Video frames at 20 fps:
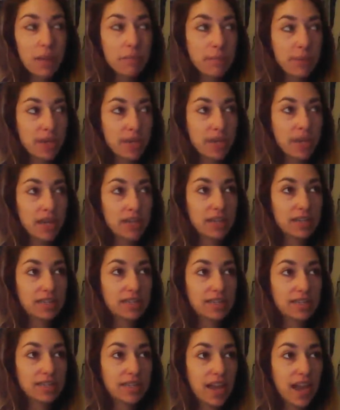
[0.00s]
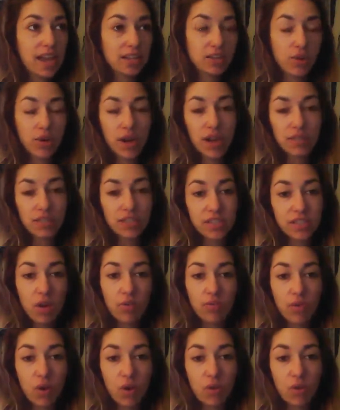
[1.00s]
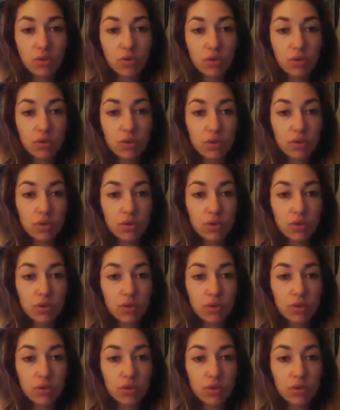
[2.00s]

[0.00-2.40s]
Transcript: because I don't have a cell phone.